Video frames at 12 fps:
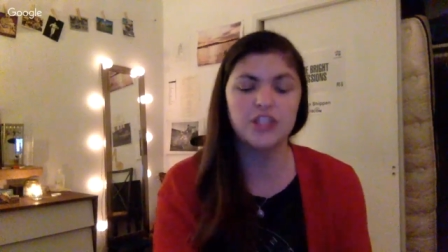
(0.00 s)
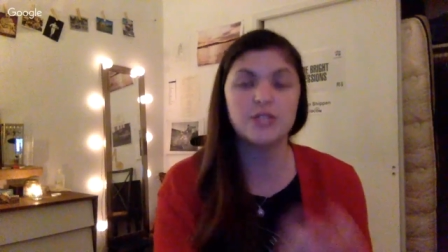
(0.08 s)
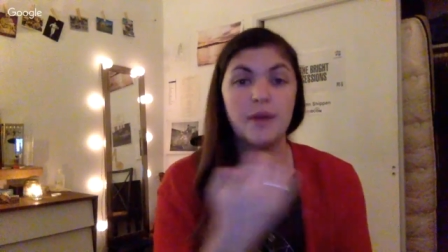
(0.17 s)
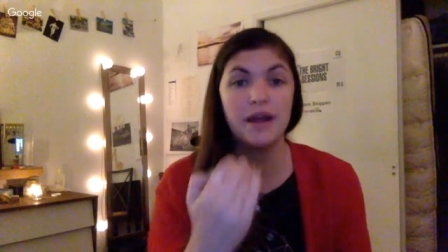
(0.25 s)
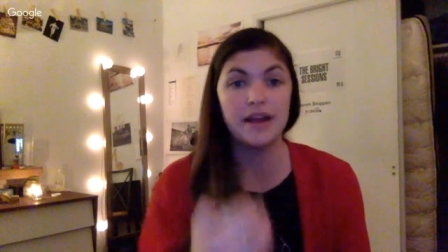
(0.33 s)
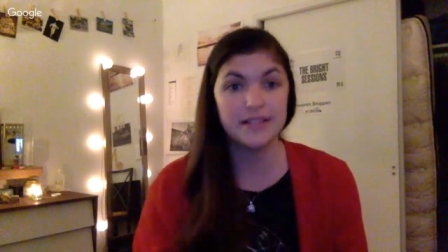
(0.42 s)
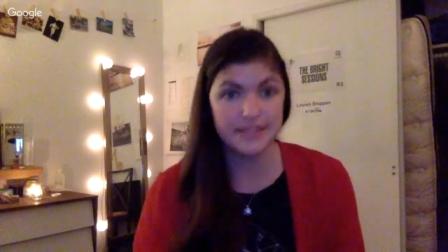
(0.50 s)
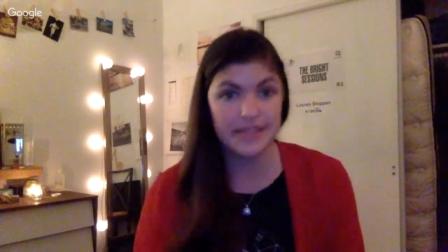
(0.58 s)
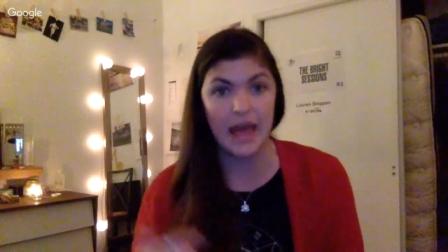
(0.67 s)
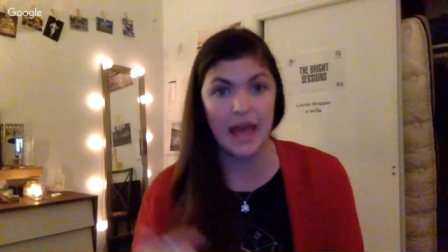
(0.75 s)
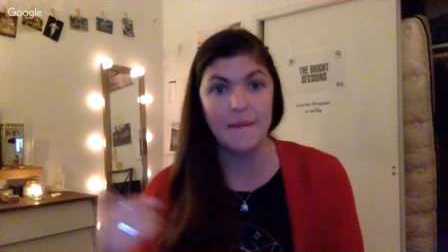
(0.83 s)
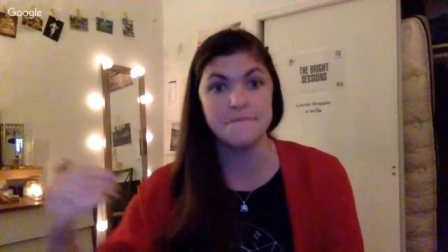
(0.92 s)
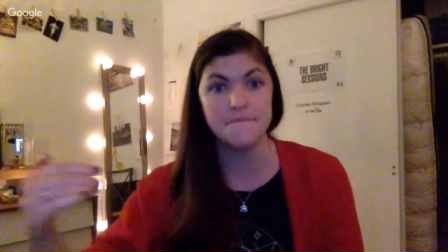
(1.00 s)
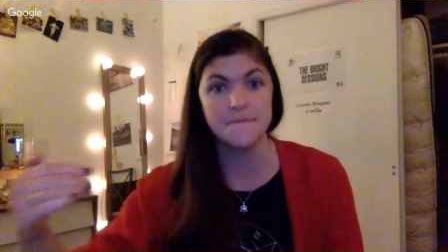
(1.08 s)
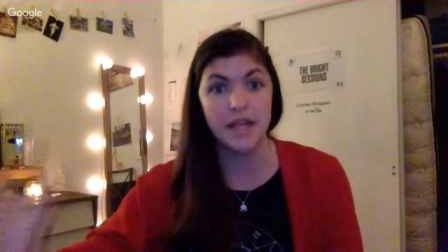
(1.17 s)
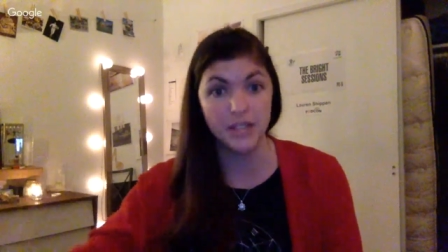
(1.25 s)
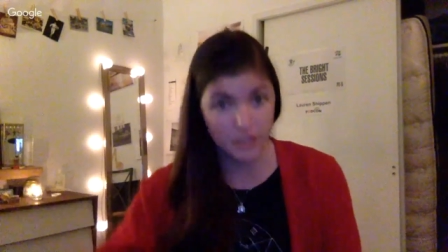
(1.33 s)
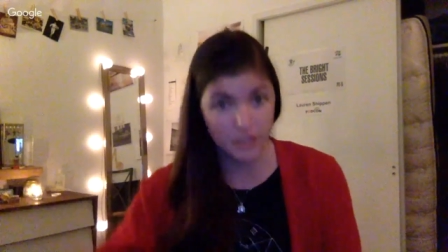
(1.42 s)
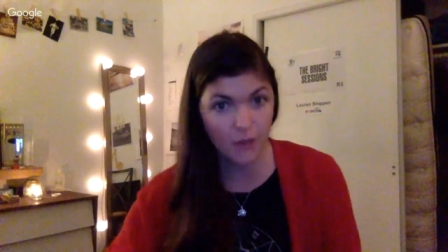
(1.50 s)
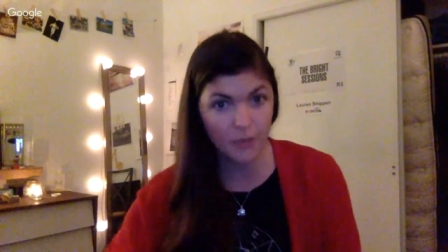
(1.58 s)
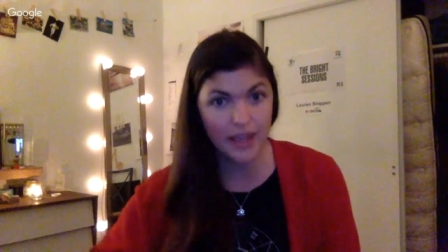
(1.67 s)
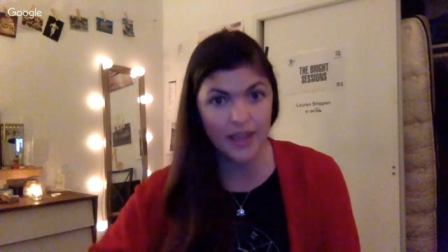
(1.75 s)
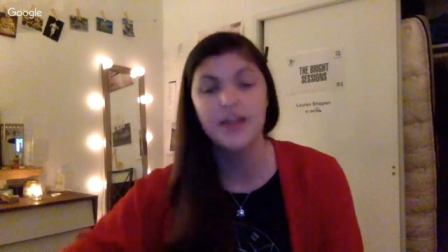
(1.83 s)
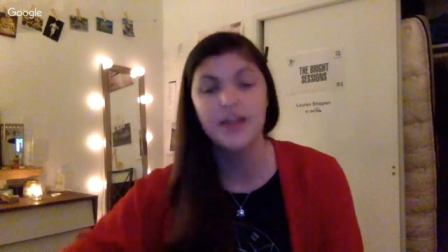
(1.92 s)
Bright and Sam and
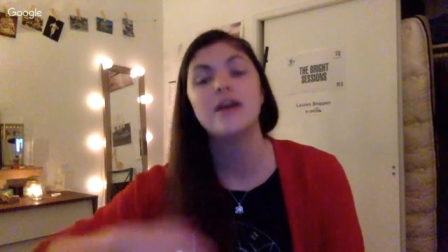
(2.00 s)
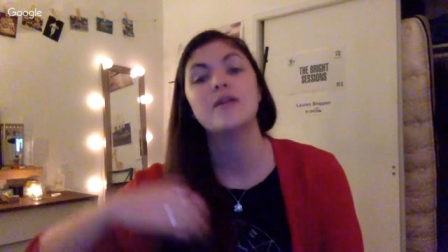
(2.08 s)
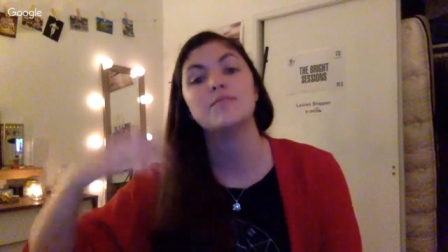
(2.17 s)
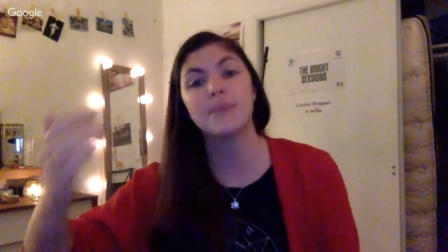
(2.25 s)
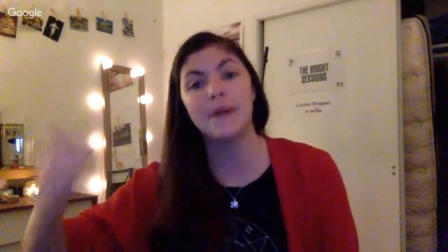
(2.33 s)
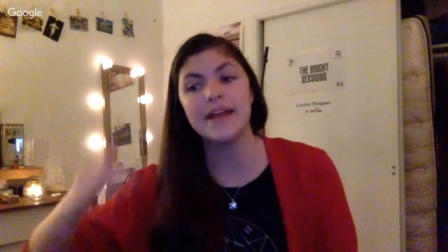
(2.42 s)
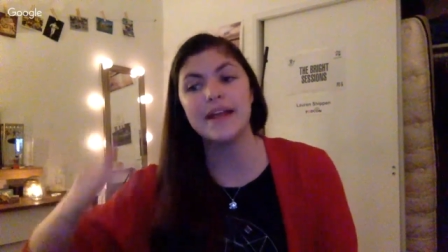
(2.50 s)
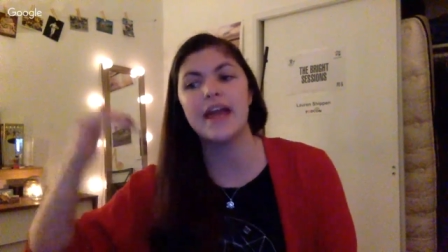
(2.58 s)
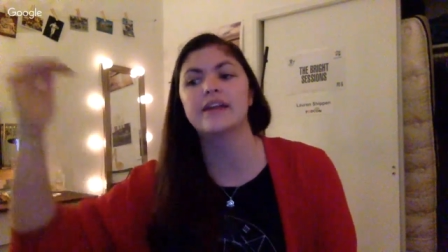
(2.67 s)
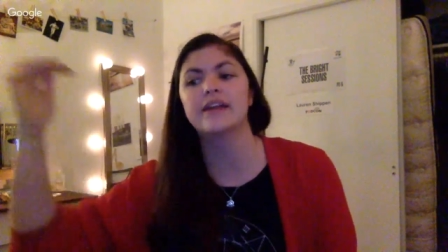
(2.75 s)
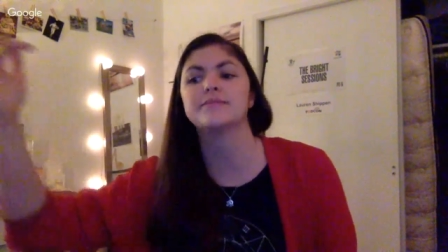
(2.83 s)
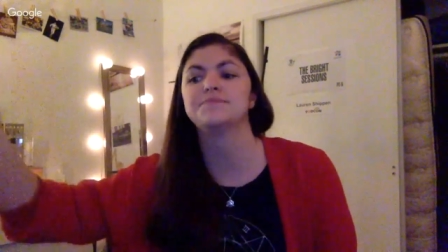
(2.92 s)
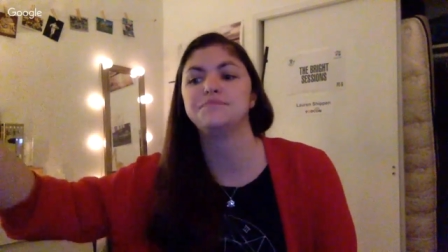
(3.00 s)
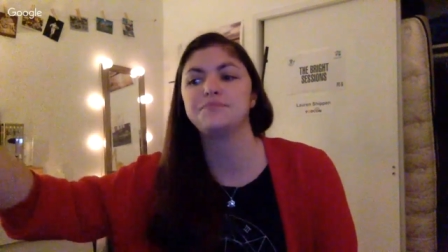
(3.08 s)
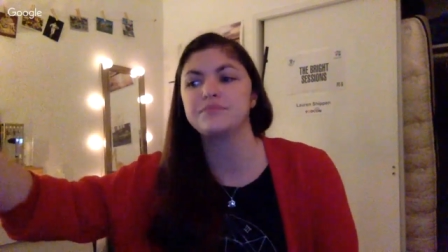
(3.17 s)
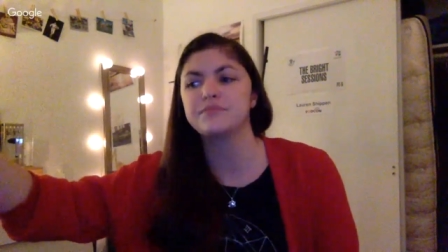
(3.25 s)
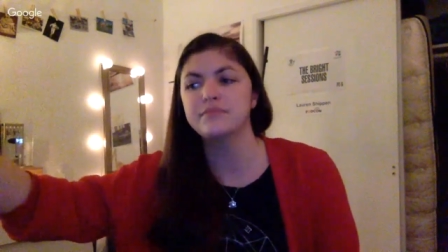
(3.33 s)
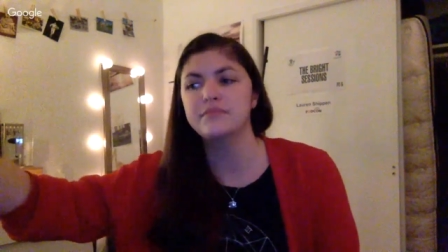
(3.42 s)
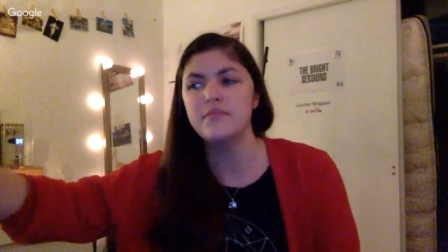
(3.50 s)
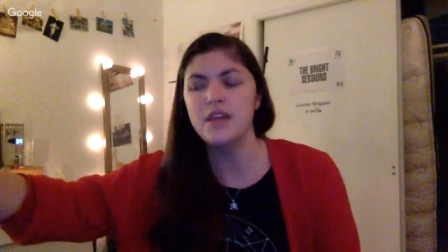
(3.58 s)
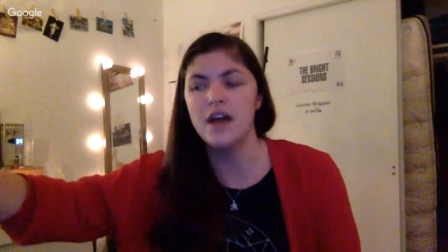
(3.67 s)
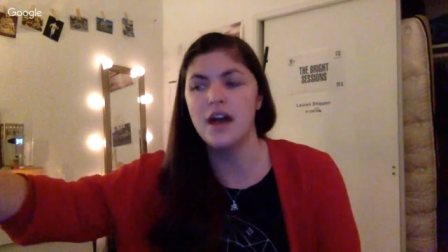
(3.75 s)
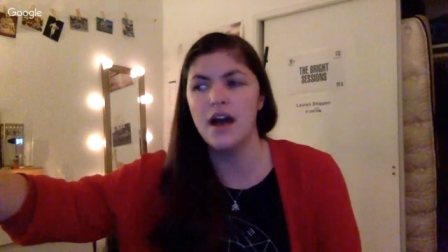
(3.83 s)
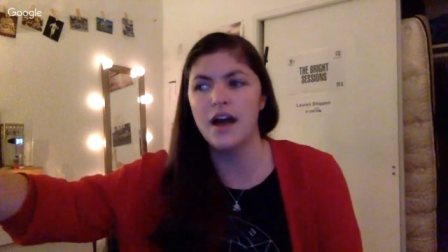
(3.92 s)
Chloe breaking
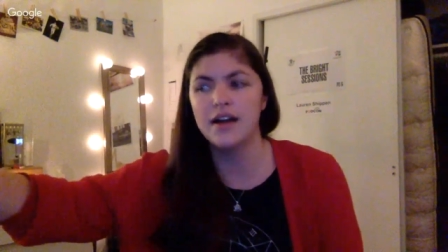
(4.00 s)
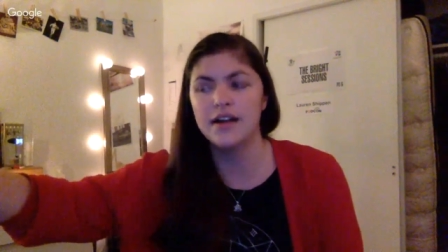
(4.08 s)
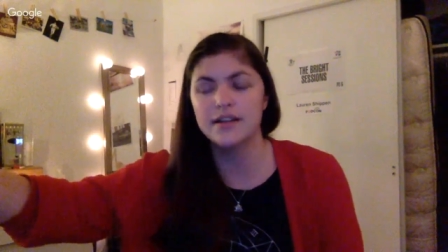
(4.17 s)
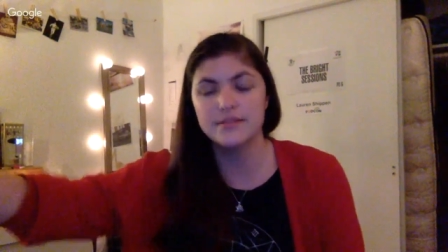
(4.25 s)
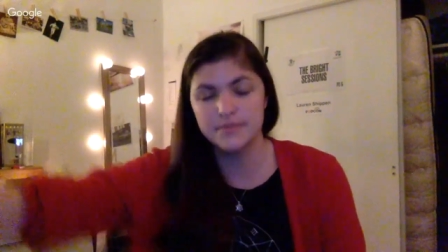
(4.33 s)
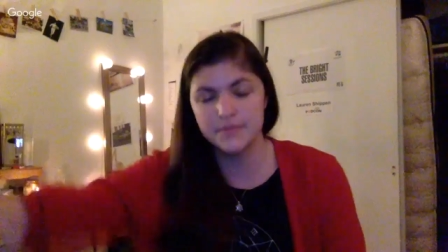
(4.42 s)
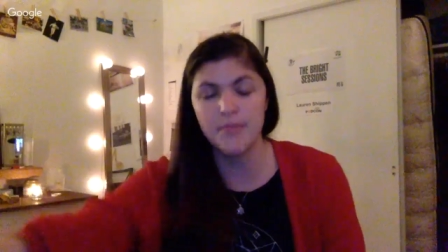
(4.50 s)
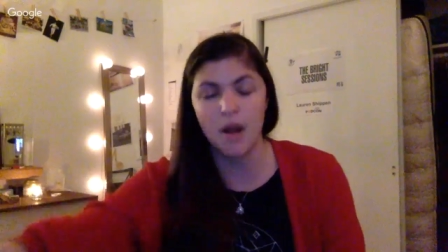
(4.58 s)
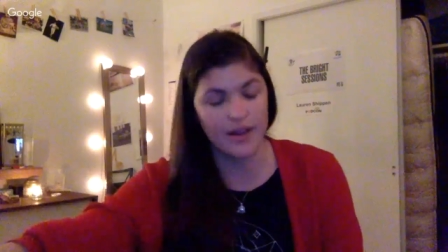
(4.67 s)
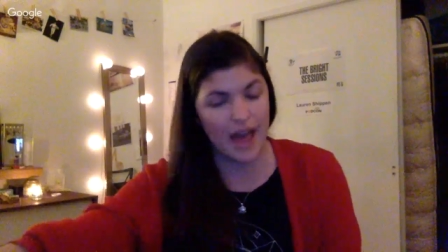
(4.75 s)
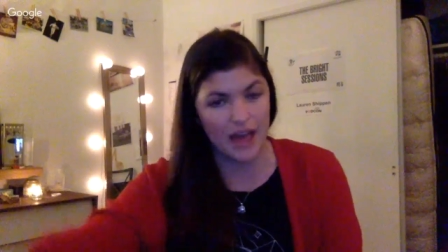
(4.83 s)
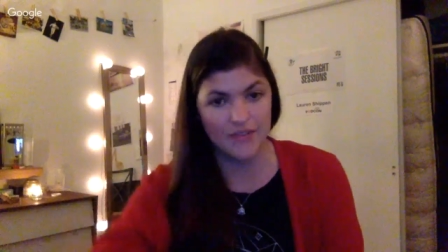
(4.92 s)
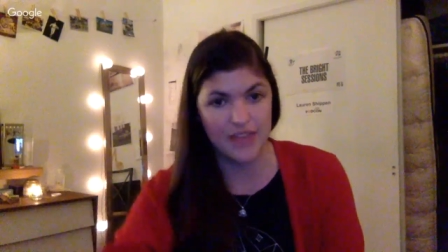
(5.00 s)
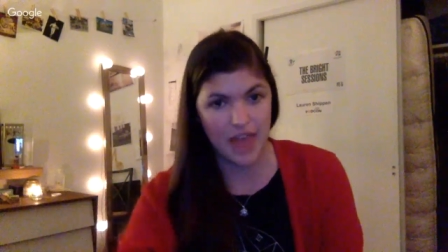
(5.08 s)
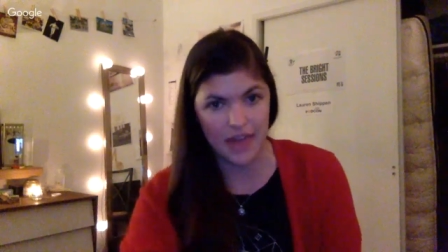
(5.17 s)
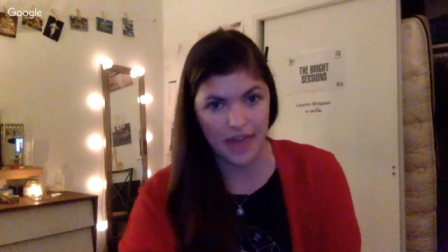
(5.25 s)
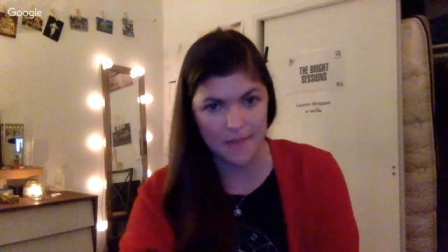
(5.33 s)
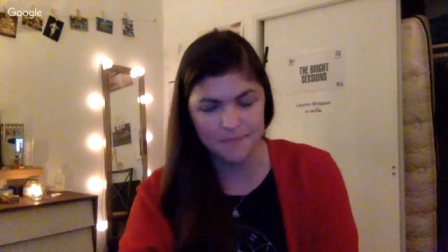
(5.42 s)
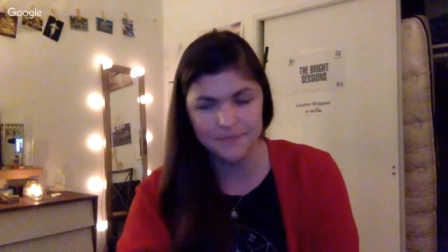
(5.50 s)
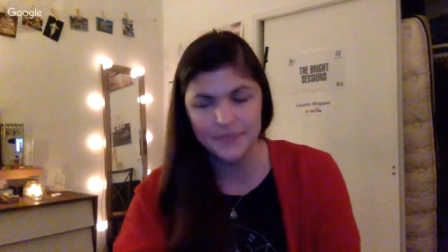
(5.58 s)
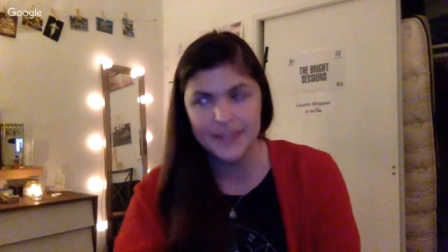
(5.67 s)
Mark out of the AM.